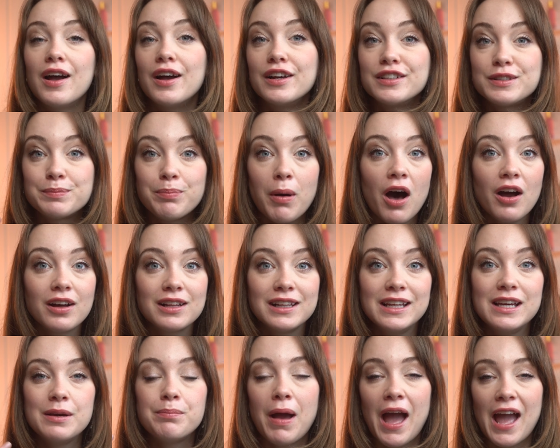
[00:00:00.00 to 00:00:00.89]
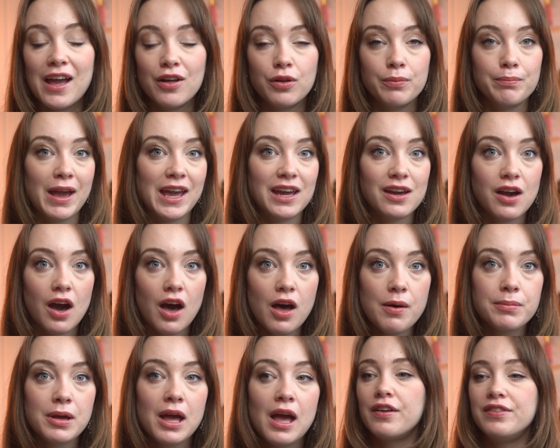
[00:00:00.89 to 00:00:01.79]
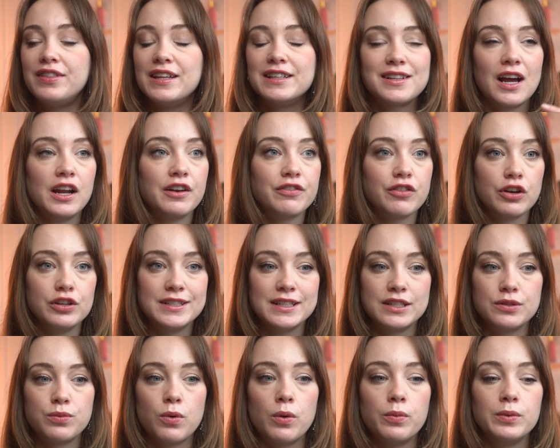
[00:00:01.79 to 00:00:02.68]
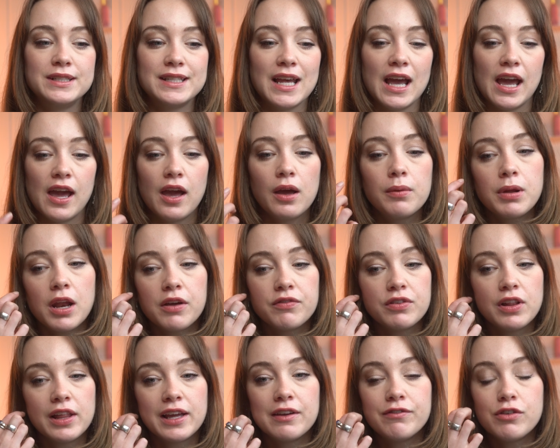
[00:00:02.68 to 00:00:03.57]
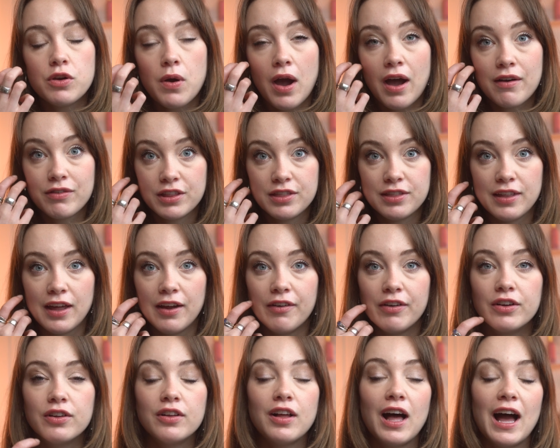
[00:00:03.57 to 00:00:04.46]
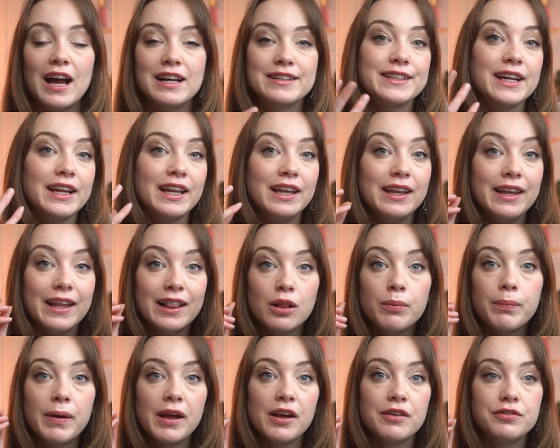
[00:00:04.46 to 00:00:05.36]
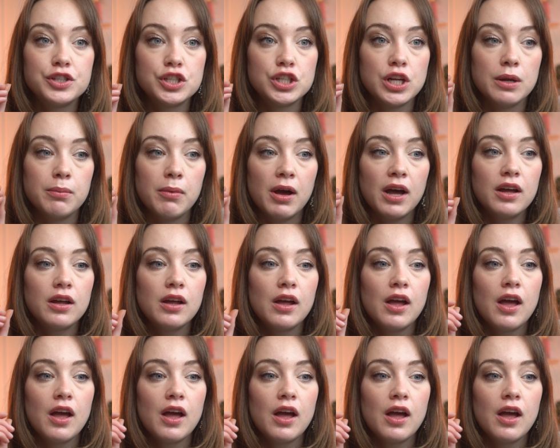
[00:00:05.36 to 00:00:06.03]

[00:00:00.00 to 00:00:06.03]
Her sparkly pale makeup. This kind of goes into what we're saying, but I feel like if you have ethereal, adding a little bit of shimmer,